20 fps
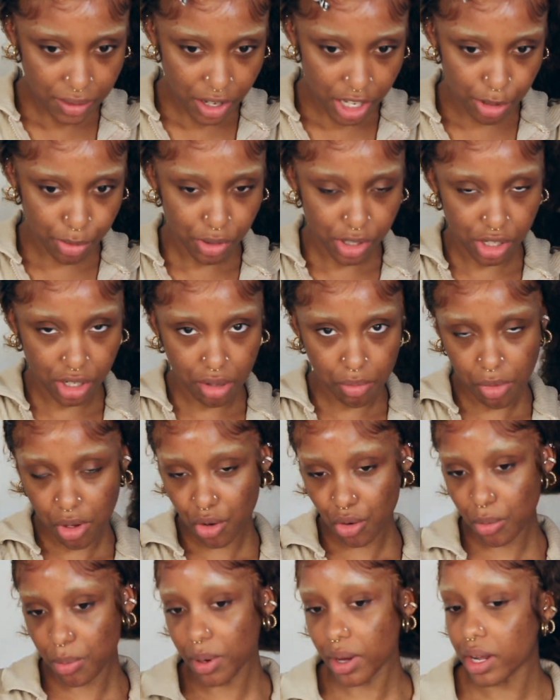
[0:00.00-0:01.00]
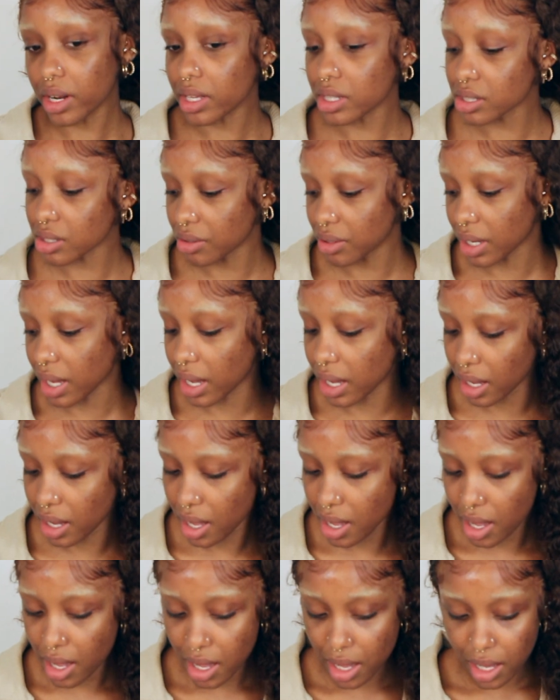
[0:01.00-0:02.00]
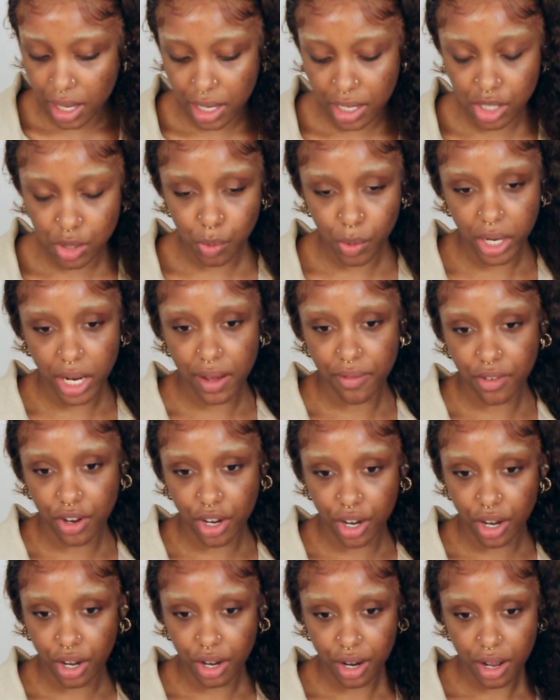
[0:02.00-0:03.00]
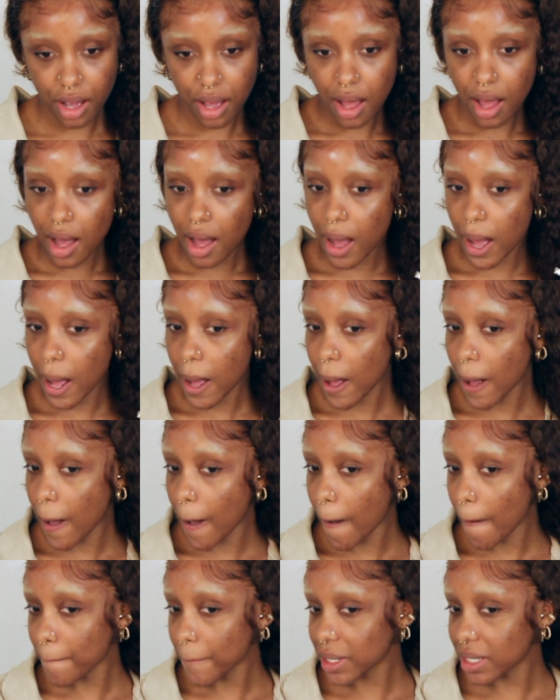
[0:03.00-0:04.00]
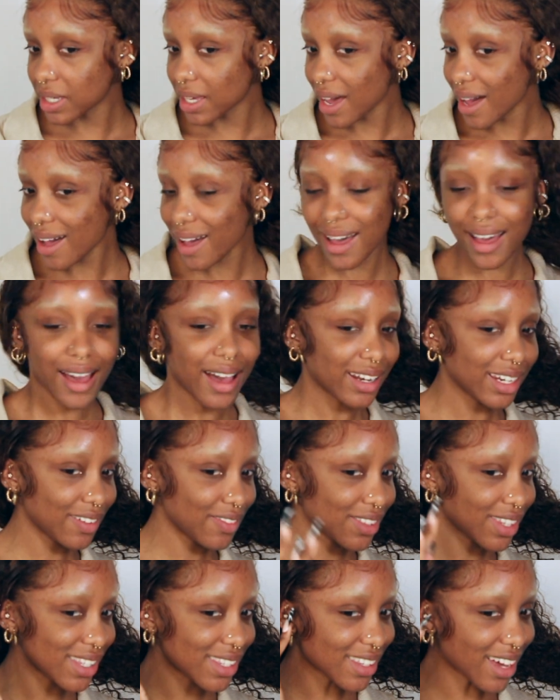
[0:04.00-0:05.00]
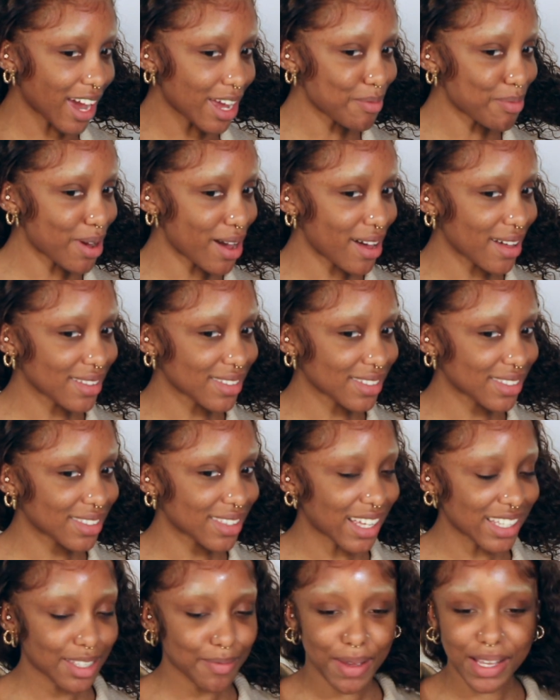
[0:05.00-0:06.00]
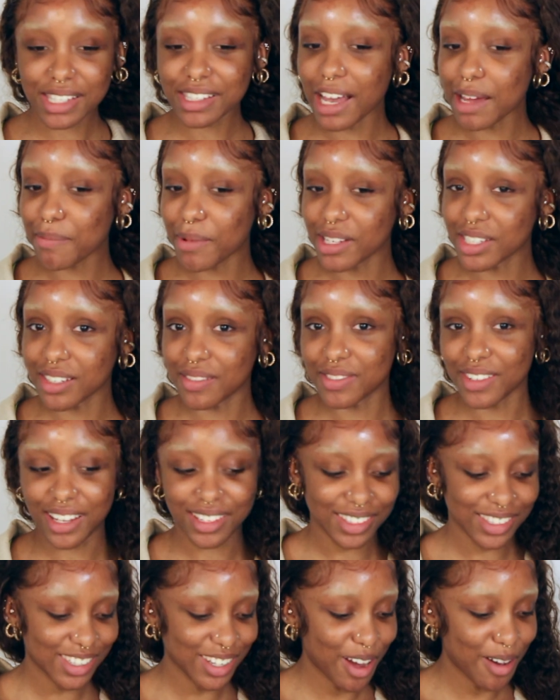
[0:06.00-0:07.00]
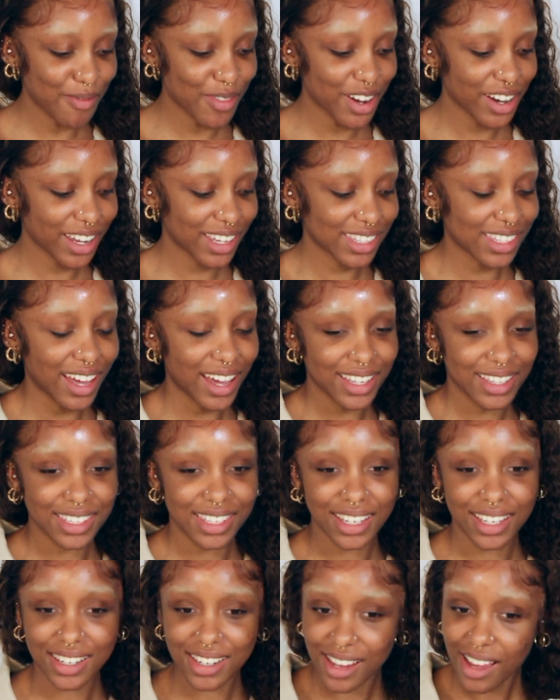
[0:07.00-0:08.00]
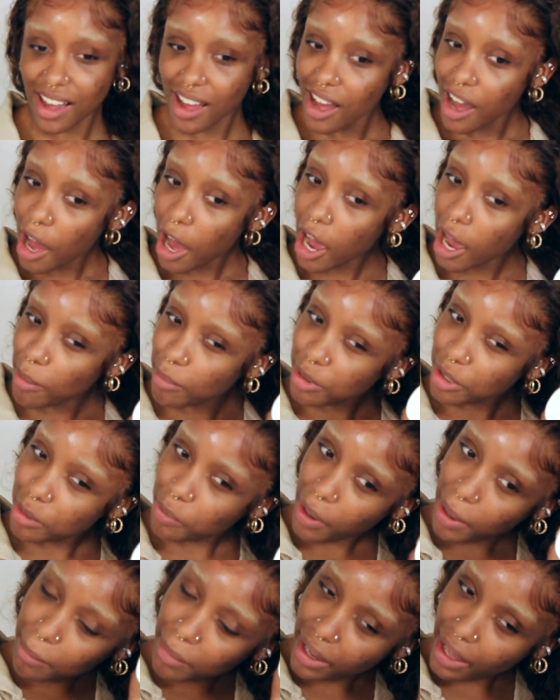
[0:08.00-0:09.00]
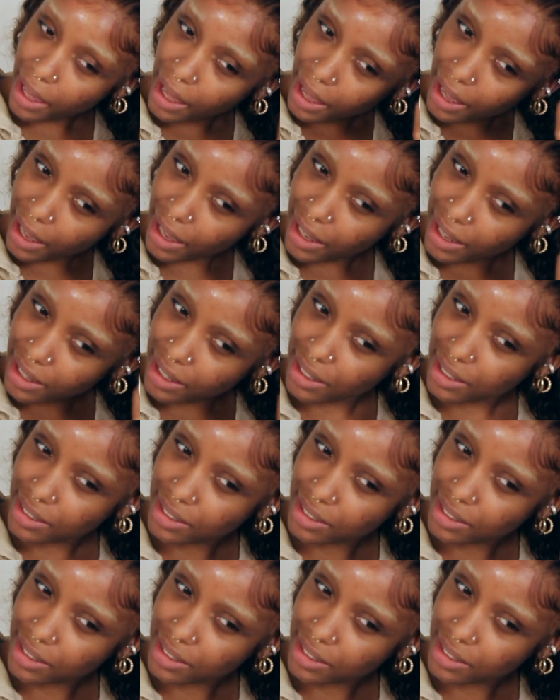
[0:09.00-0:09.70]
first rather than the middle, but it's okay. It's whatever. Yeah, and even the sidebands. That's the best sidebands I've done, so I'm very excited. I'm gonna wet my hair